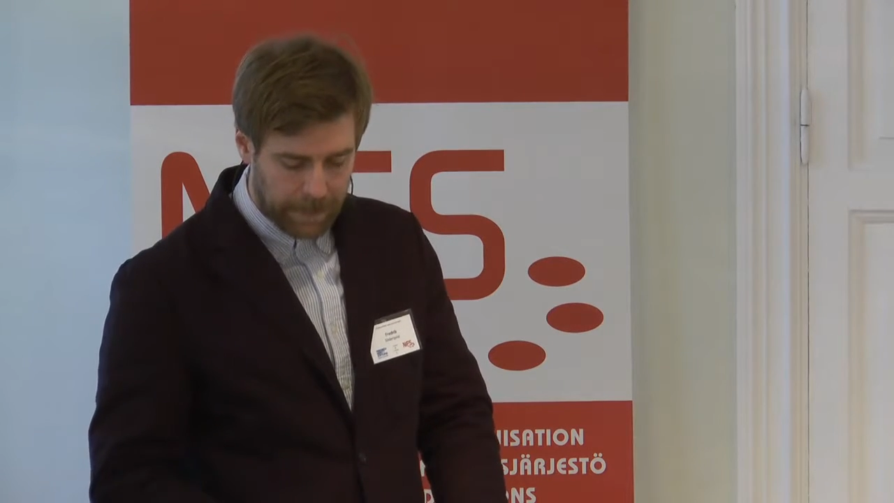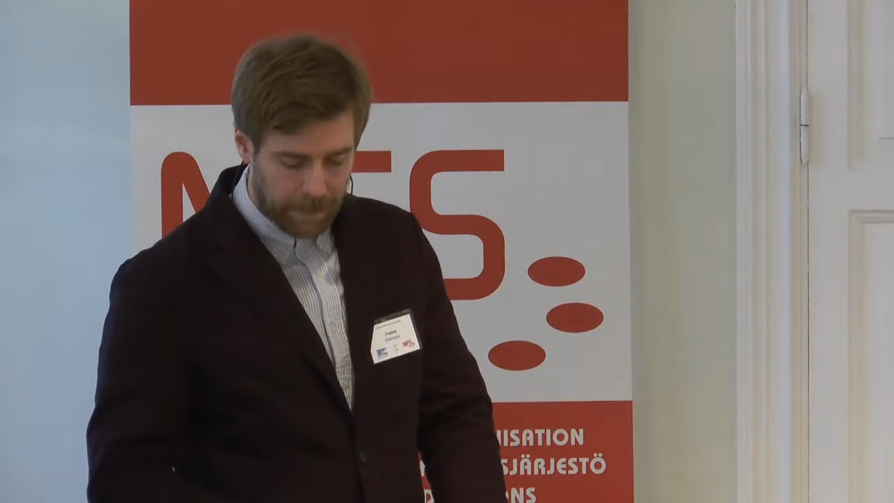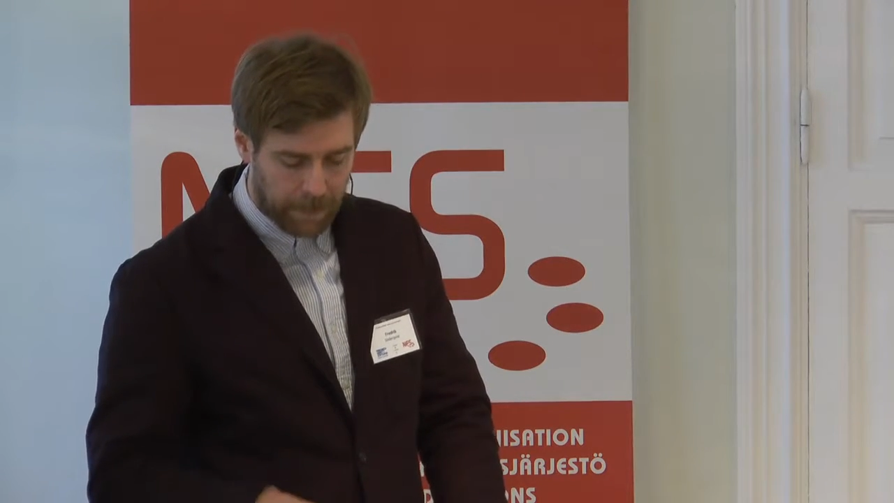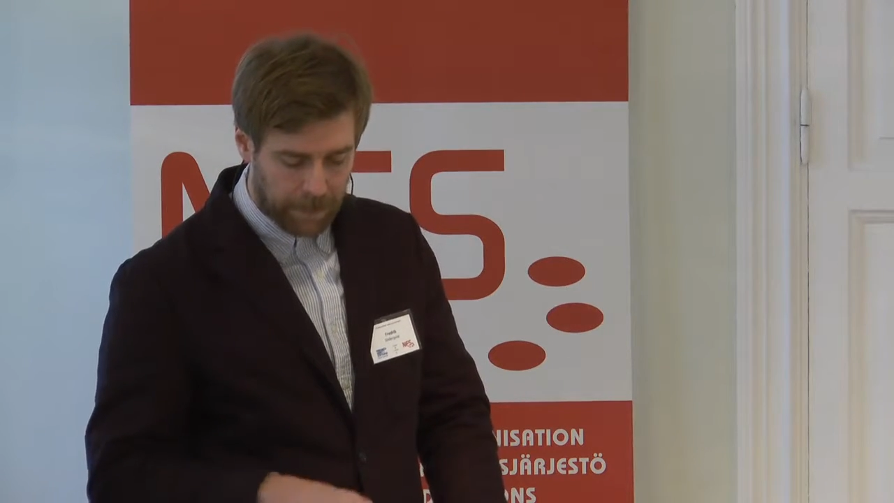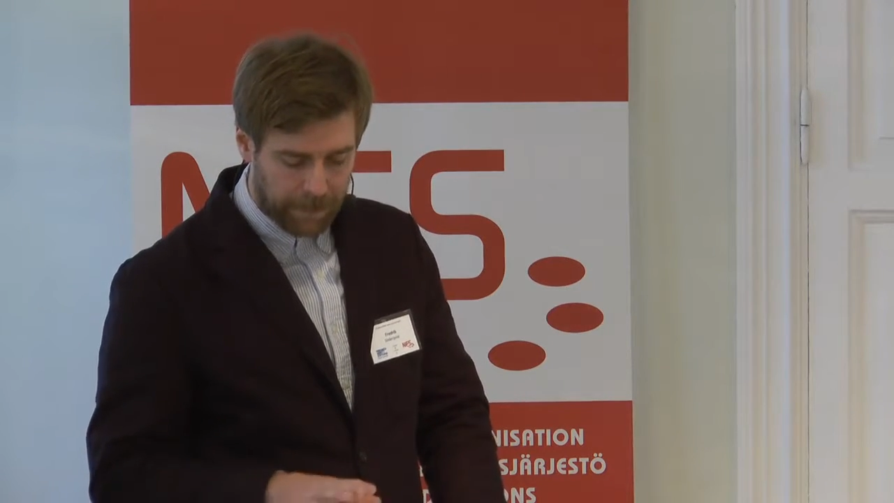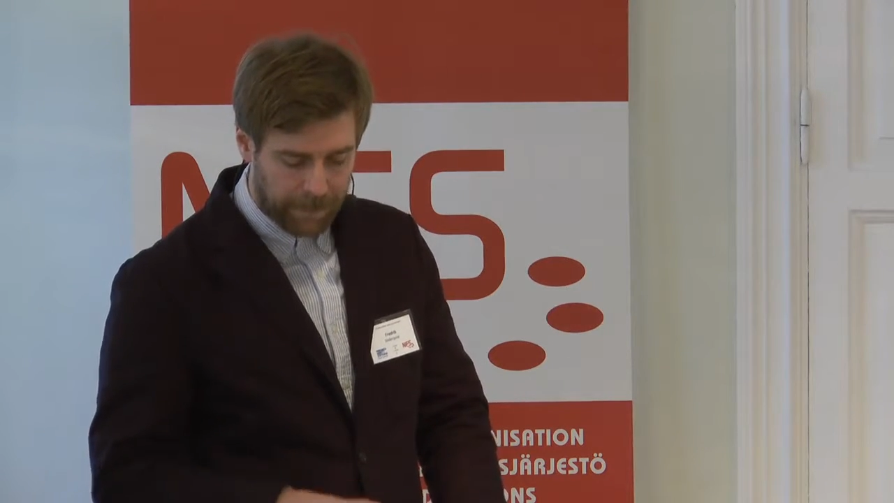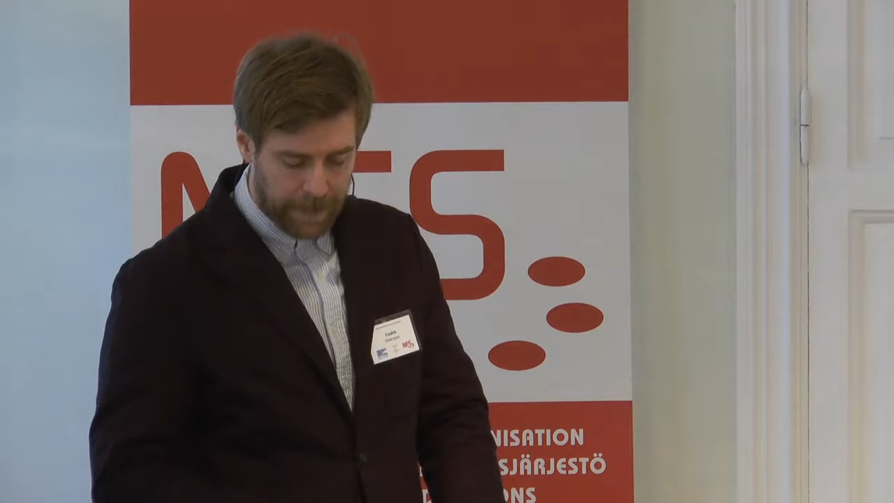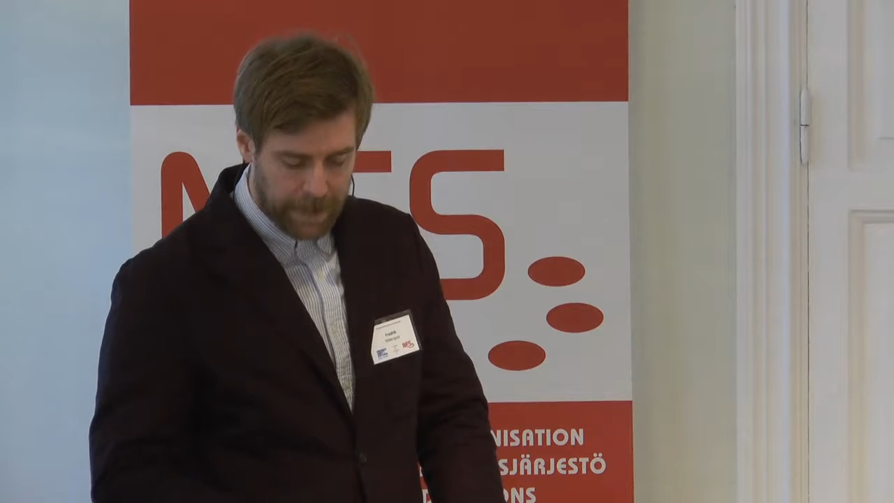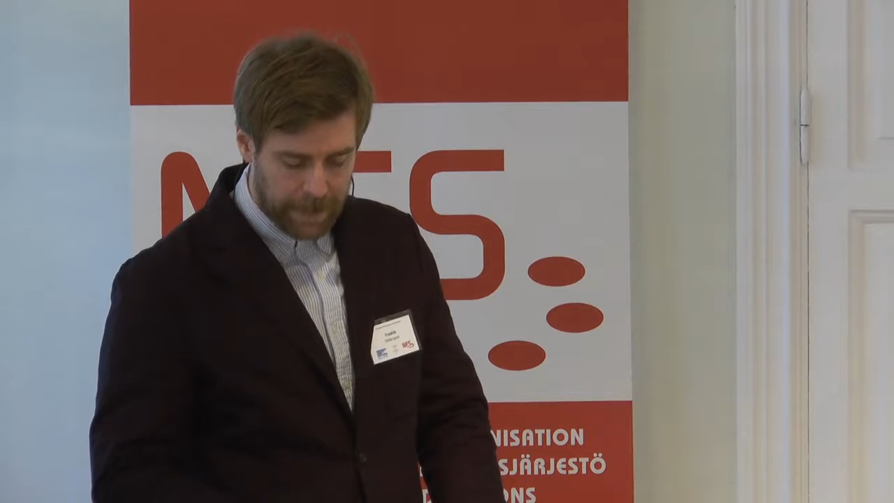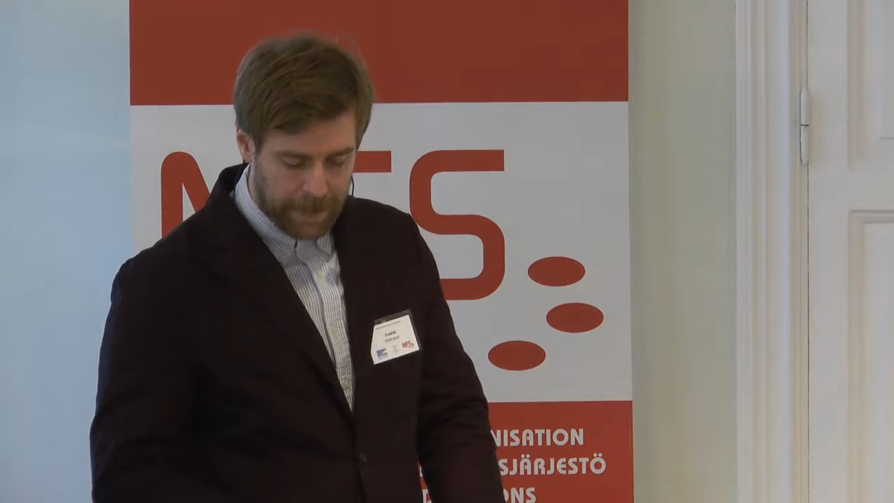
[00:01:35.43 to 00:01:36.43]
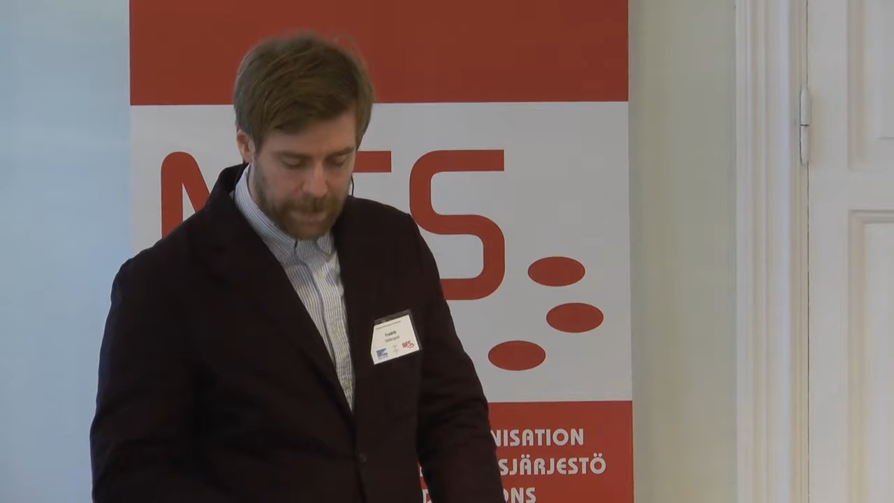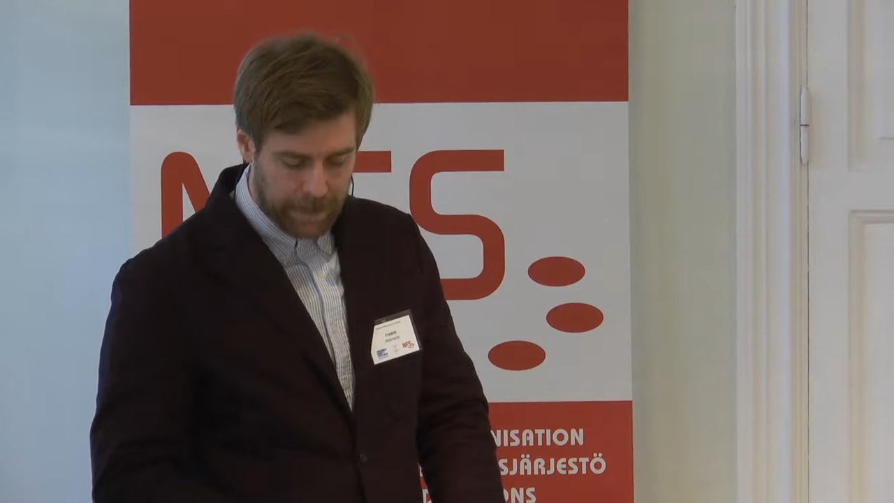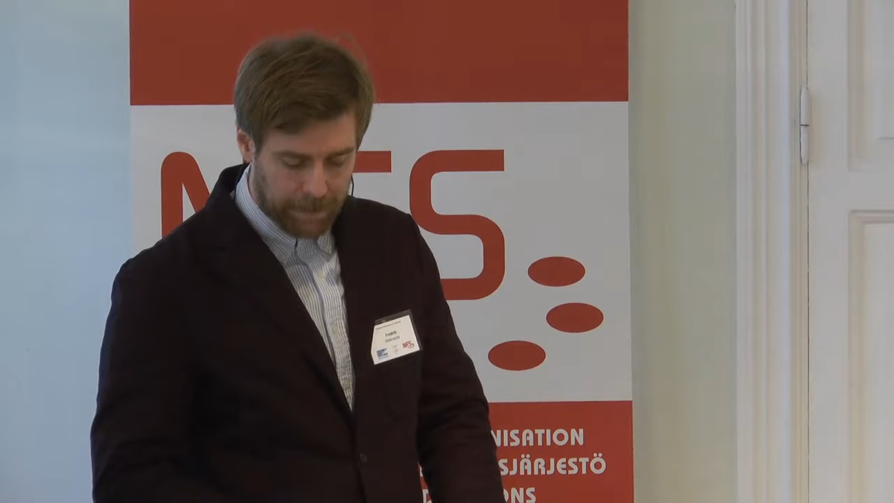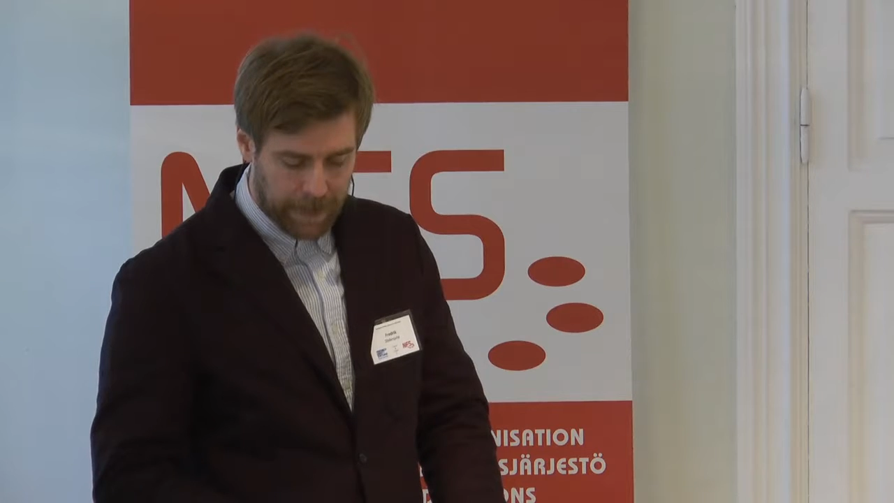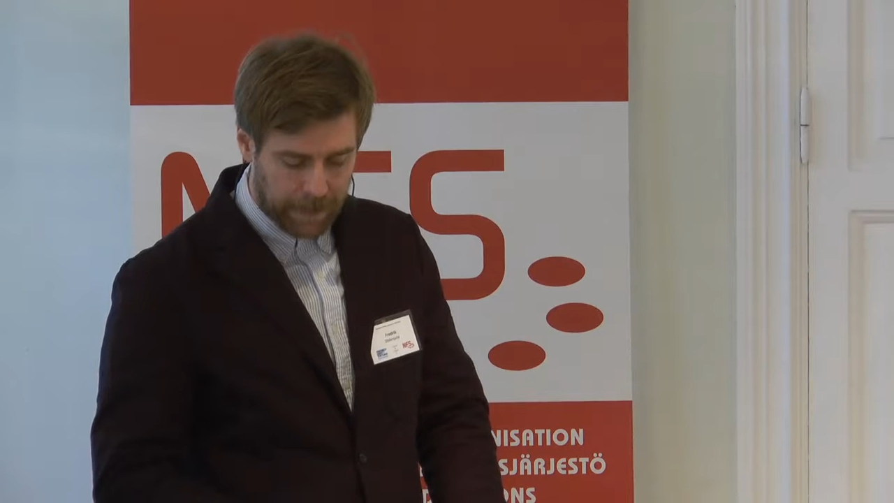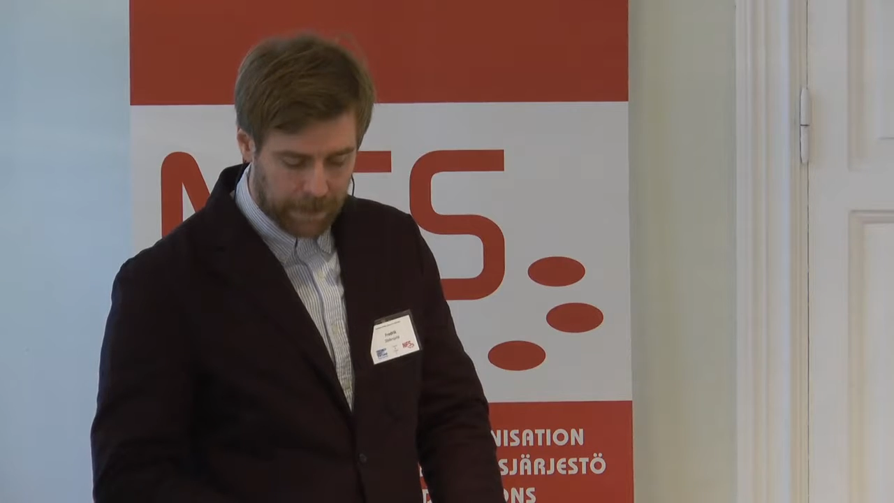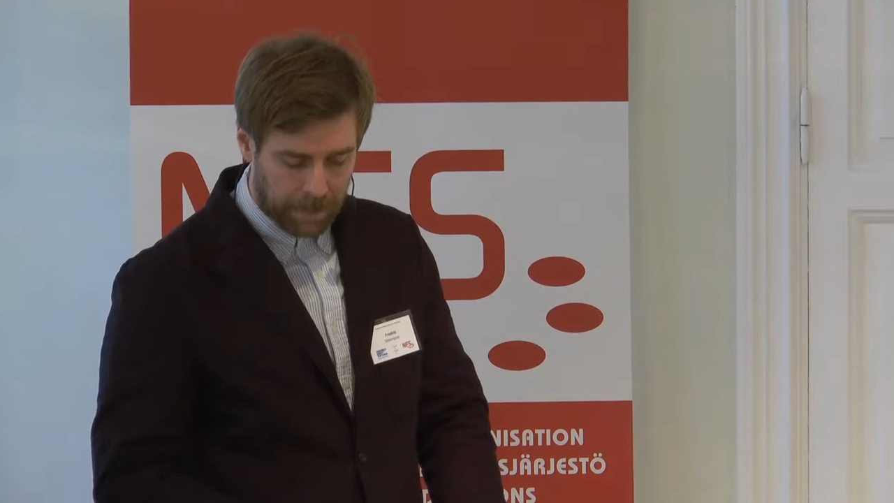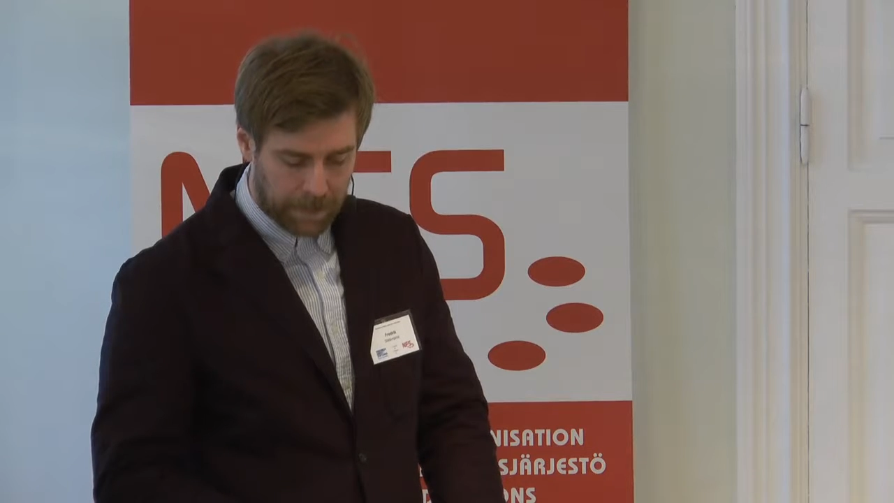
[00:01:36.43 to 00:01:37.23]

Carl Frey and Michael